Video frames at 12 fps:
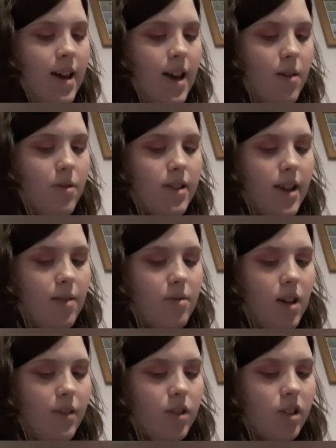It was named
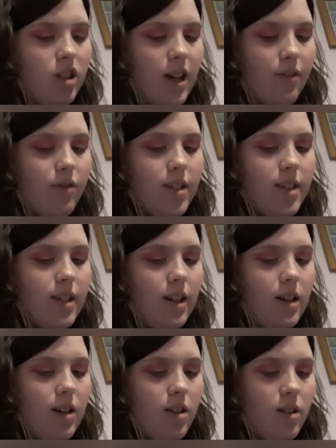after Jeffery
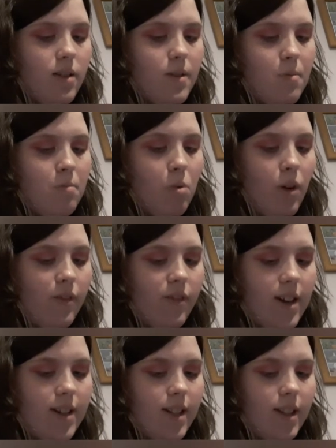Star's
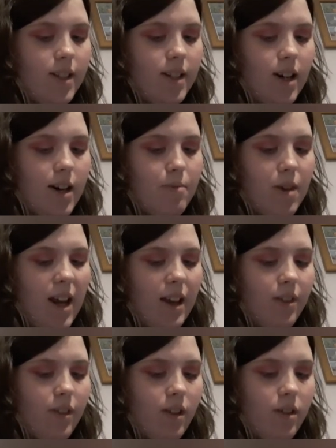boyfriend at the time,
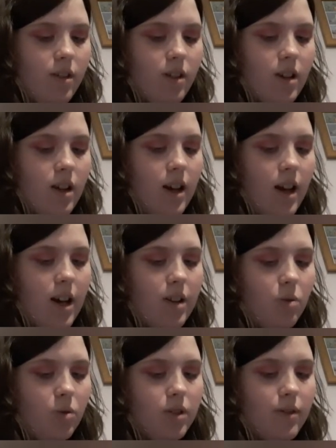Nathan, and
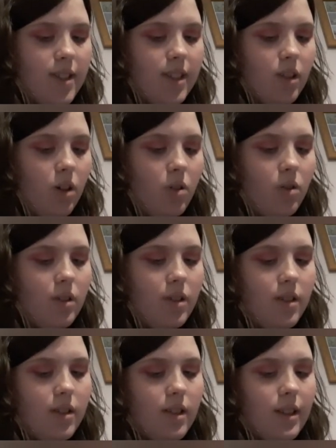also his
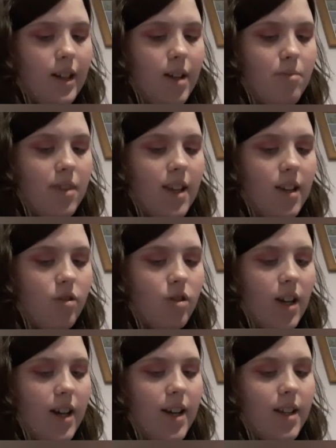dogs. The lipstick
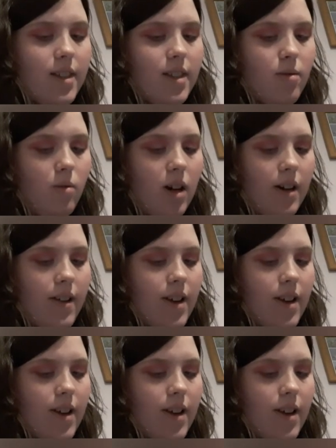shades were